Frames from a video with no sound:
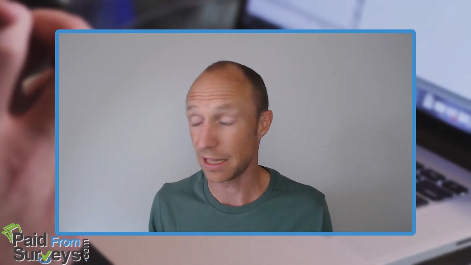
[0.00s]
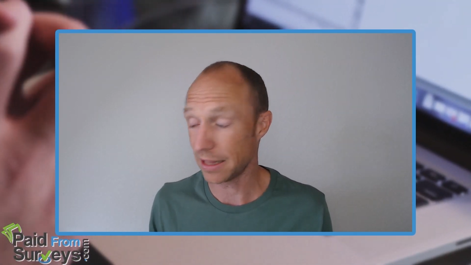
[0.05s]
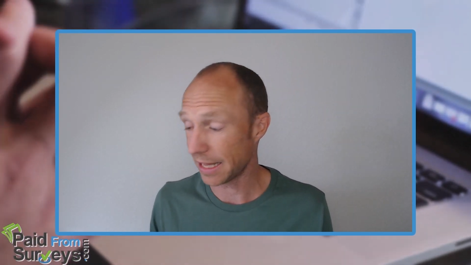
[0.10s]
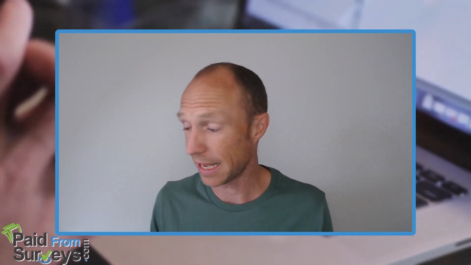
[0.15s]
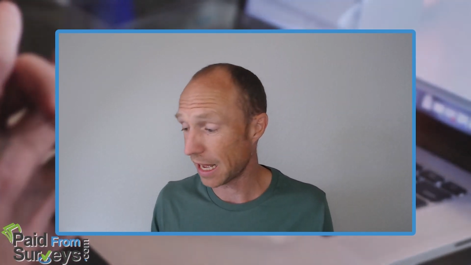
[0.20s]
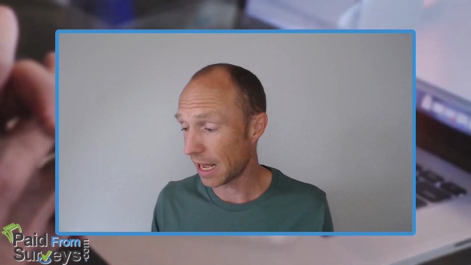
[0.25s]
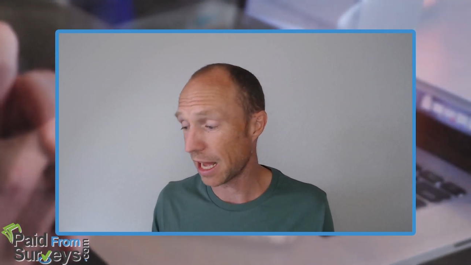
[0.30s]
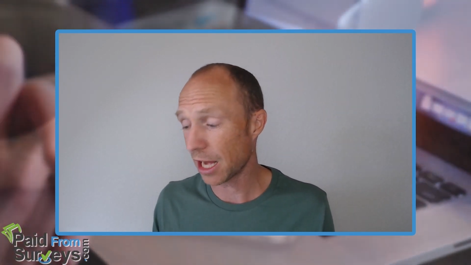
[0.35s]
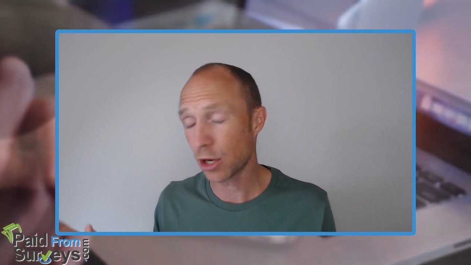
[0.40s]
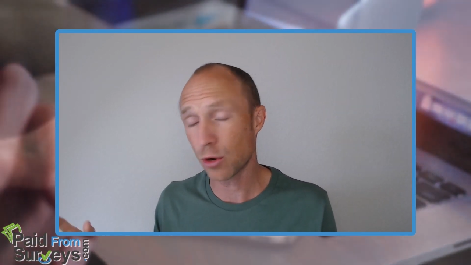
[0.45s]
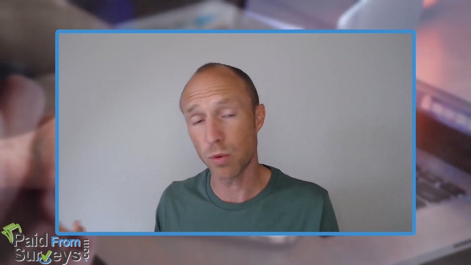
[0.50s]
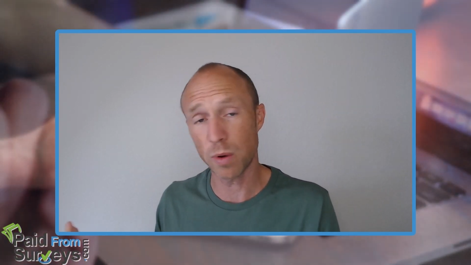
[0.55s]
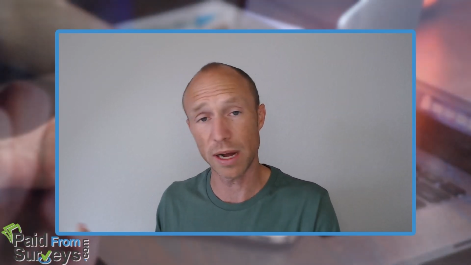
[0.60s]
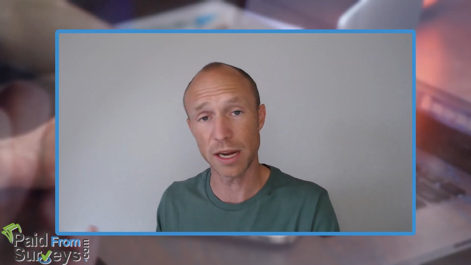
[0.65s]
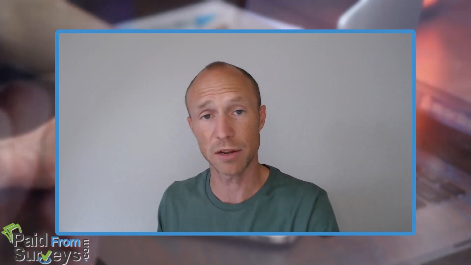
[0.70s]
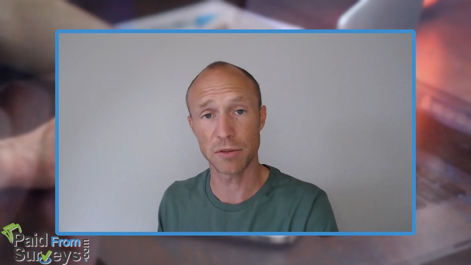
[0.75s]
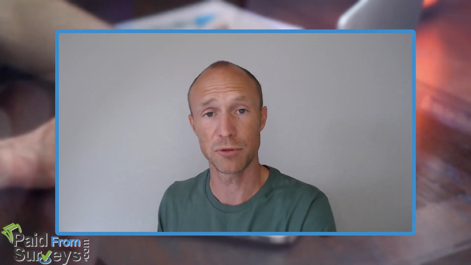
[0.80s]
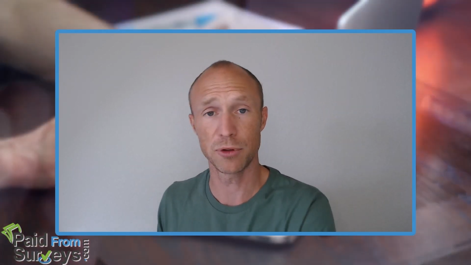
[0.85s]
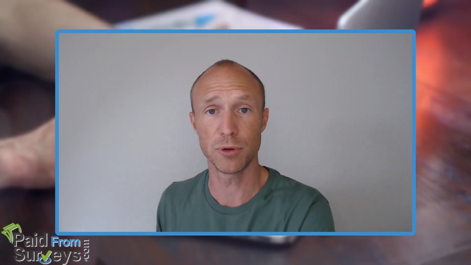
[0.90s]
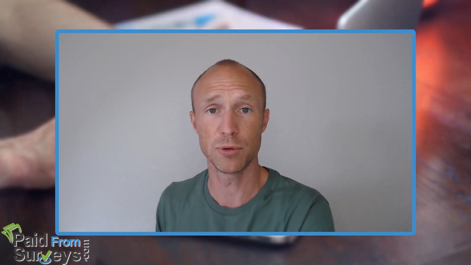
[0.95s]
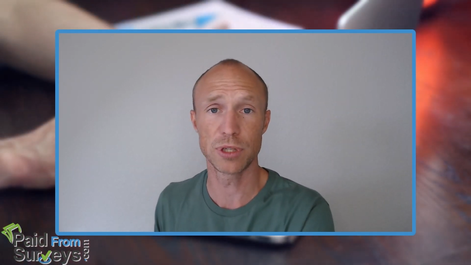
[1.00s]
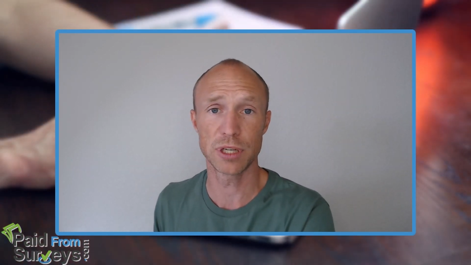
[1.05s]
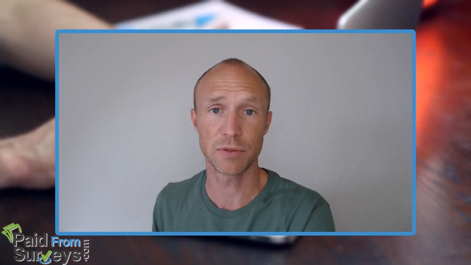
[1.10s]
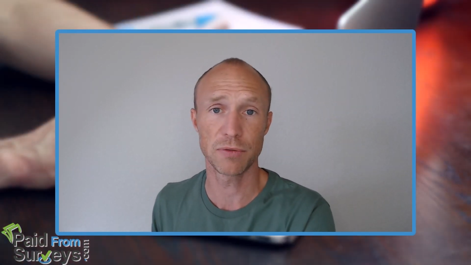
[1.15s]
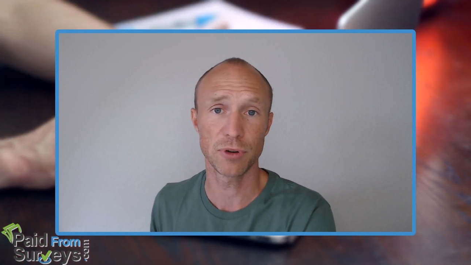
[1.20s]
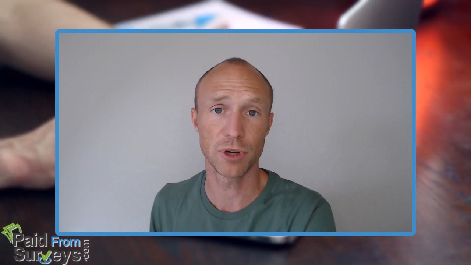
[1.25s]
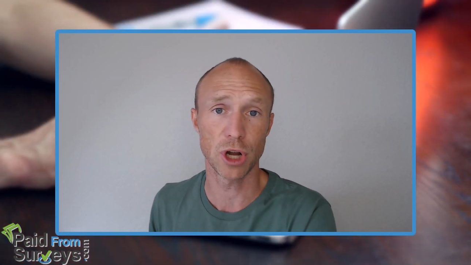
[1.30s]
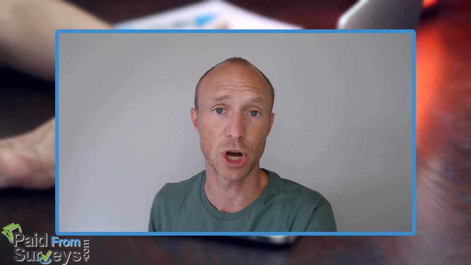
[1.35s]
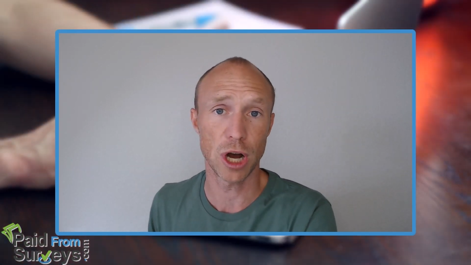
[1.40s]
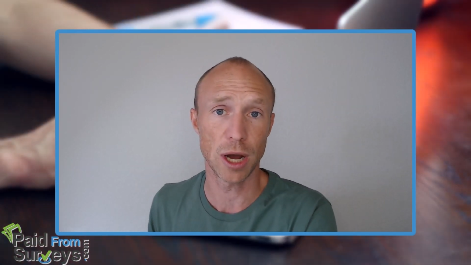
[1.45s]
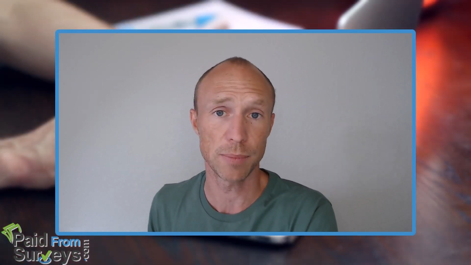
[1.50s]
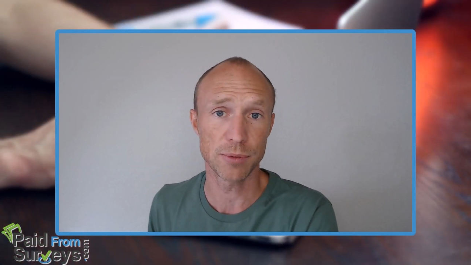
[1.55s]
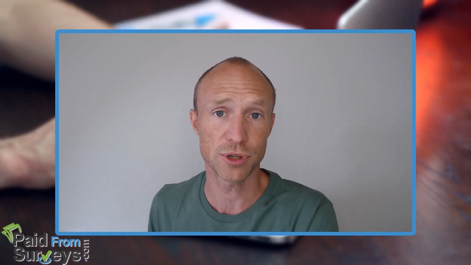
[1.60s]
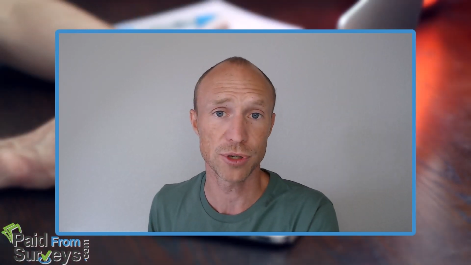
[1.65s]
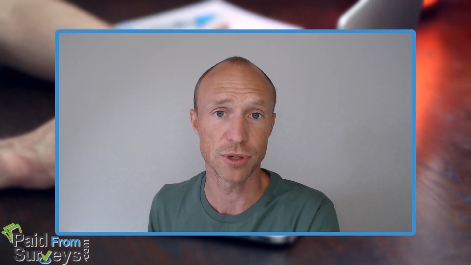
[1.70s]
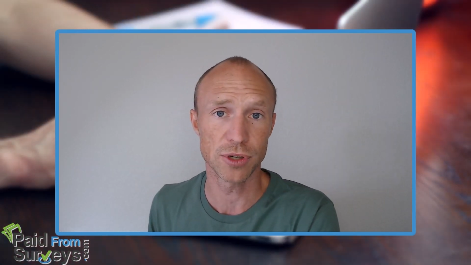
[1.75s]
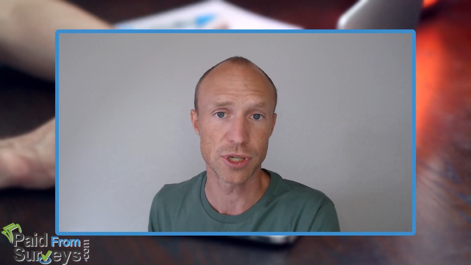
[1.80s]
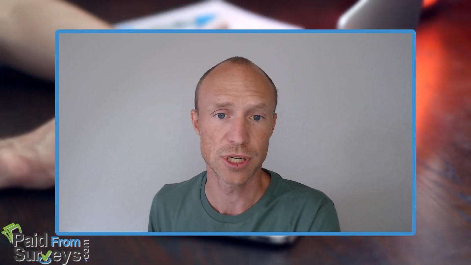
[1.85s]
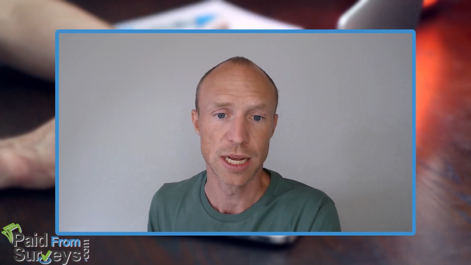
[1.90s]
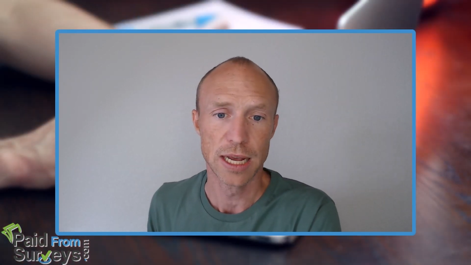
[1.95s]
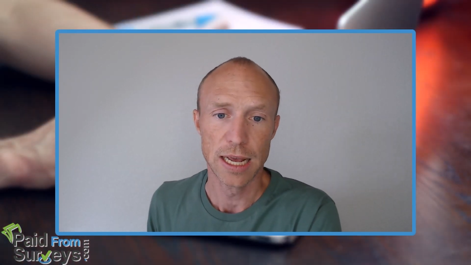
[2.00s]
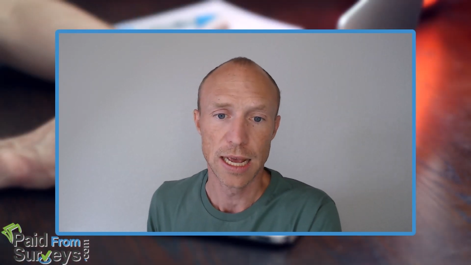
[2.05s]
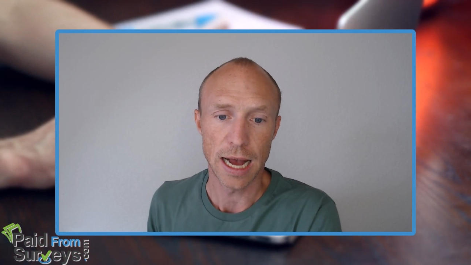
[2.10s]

there are quite a few different options.